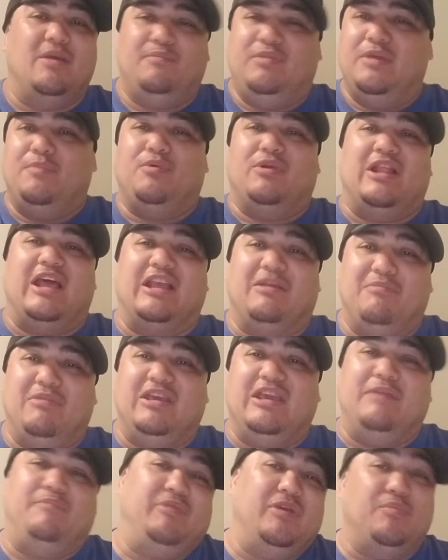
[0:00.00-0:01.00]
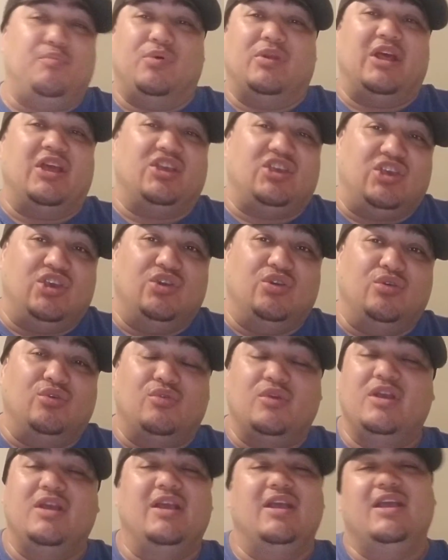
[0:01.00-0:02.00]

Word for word: People like me, people like you.